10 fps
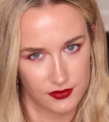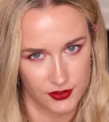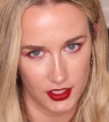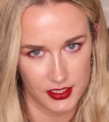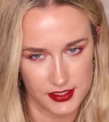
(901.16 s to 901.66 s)
of
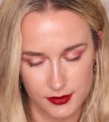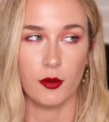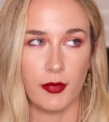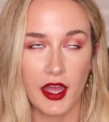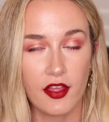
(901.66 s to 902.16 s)
dollars.
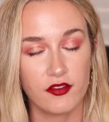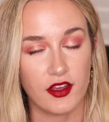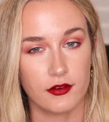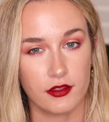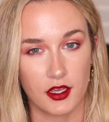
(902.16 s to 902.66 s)
My other
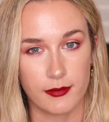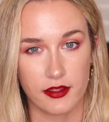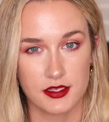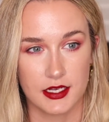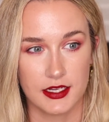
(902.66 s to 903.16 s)
favorite thing
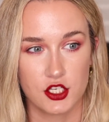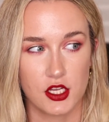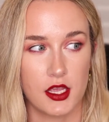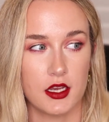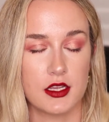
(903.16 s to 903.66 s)
about this
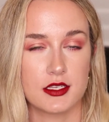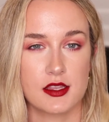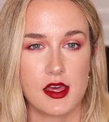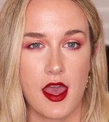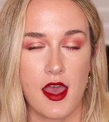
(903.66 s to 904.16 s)
collection is
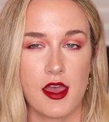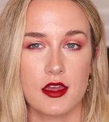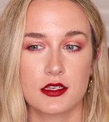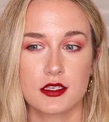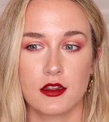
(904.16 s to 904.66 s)

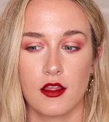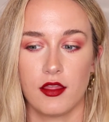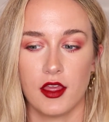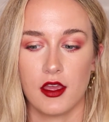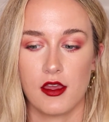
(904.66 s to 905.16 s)
that
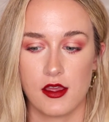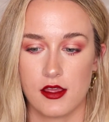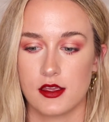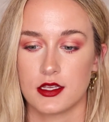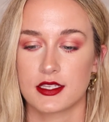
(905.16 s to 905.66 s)
there
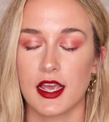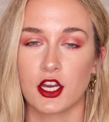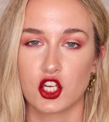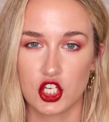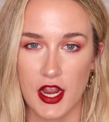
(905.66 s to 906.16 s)
is
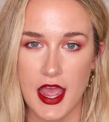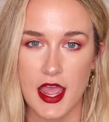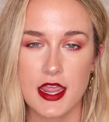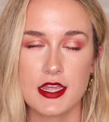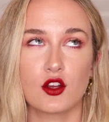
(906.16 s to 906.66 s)
a
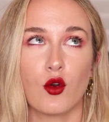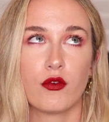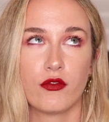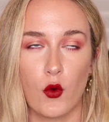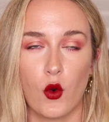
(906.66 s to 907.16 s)
shade
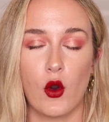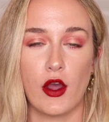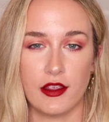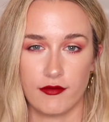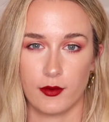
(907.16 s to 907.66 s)

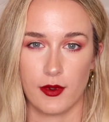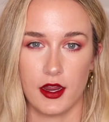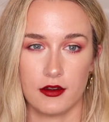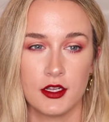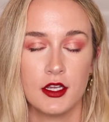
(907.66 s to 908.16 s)
for
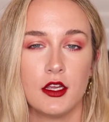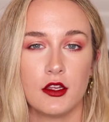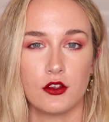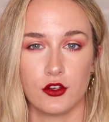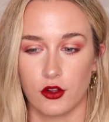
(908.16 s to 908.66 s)
everyone.
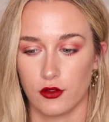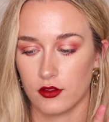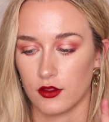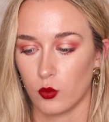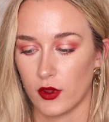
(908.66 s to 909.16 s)
You know,
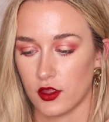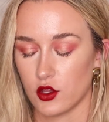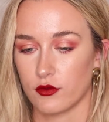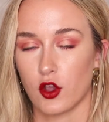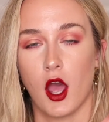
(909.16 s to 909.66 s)
whether
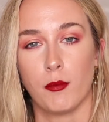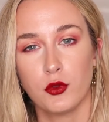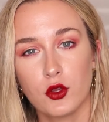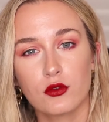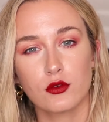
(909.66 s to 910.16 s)
you've got a
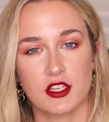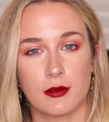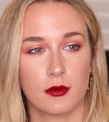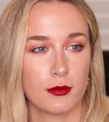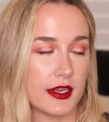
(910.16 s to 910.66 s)
beautiful
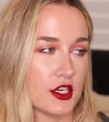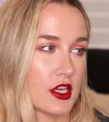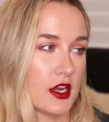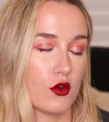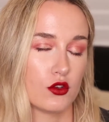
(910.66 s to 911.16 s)
deep
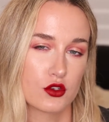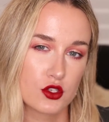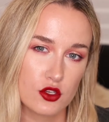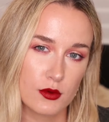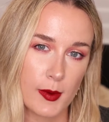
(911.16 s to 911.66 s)
complexion or you're
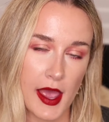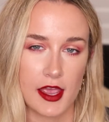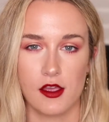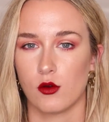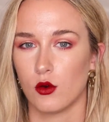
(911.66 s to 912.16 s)
super
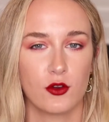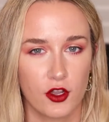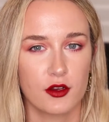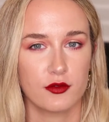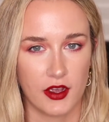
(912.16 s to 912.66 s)
pale, you're
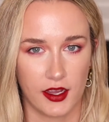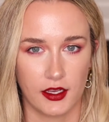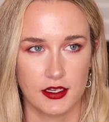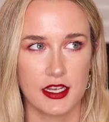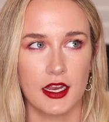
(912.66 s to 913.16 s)
gonna
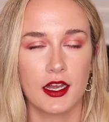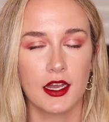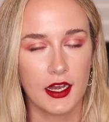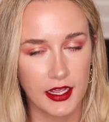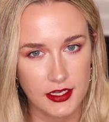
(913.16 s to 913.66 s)
find at
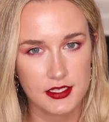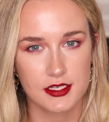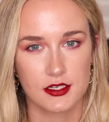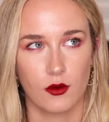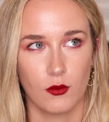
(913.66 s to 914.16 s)

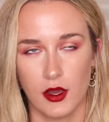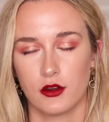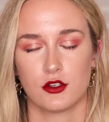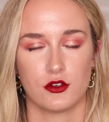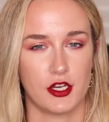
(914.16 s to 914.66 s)
least 1
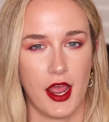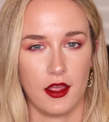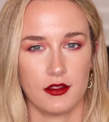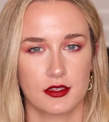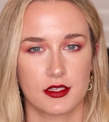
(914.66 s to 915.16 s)
or 2
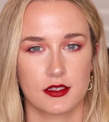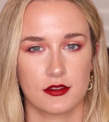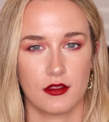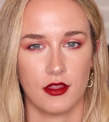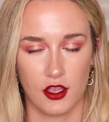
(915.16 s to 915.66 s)
shades
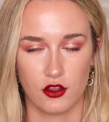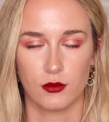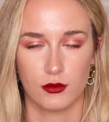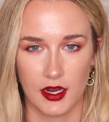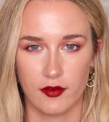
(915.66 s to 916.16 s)
that
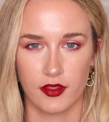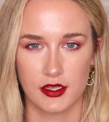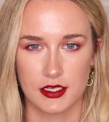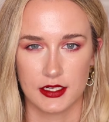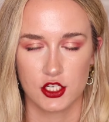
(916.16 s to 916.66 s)
you will love in
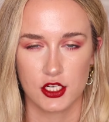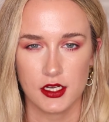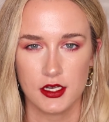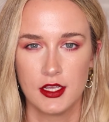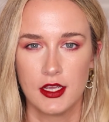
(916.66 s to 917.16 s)
this
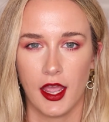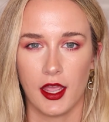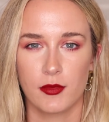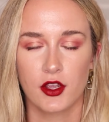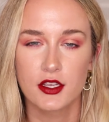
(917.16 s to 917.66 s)
collection.
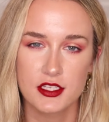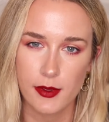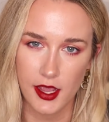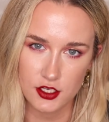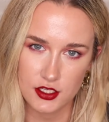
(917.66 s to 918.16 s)
And because the
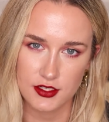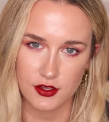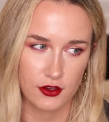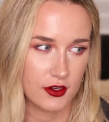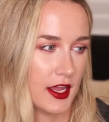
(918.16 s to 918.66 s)
packaging's so
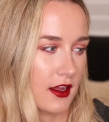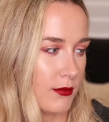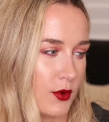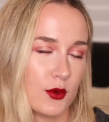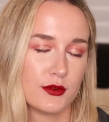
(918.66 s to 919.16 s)
unique,
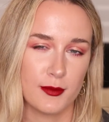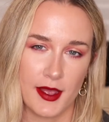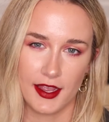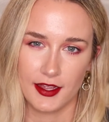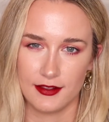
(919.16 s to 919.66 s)
I'm all for
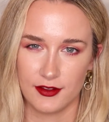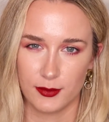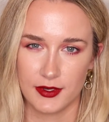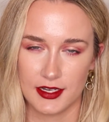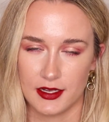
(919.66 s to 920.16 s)
buying a little
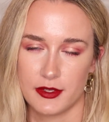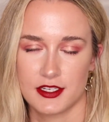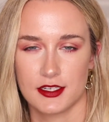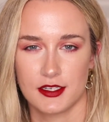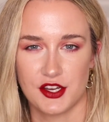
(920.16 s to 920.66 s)
bit of
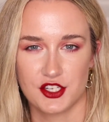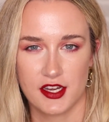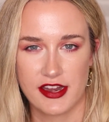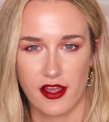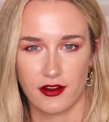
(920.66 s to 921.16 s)
limited
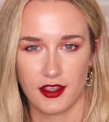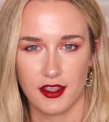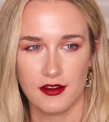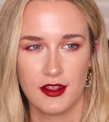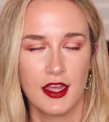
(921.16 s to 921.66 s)
edition now and
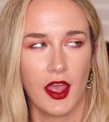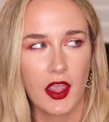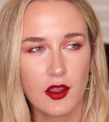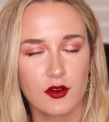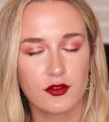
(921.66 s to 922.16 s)
again.
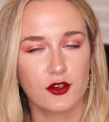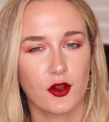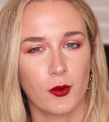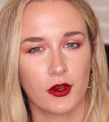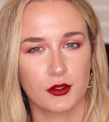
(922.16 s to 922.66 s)
Even if you
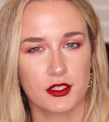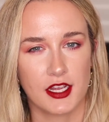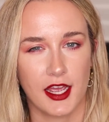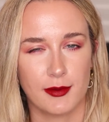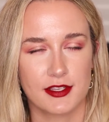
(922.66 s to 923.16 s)
don't wear it all the
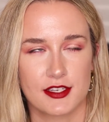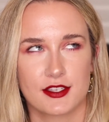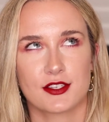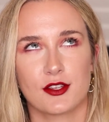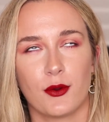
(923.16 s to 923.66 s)
time, it's
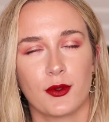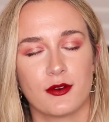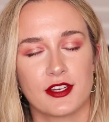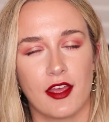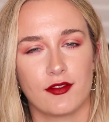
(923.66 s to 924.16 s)
just so
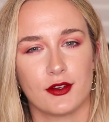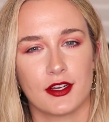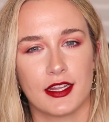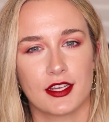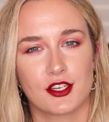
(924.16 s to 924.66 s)
cool to have in your
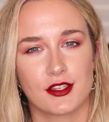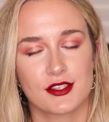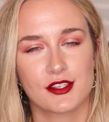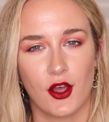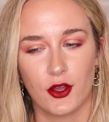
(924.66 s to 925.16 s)
collection.
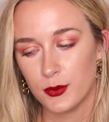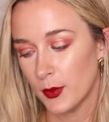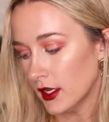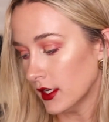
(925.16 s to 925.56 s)
So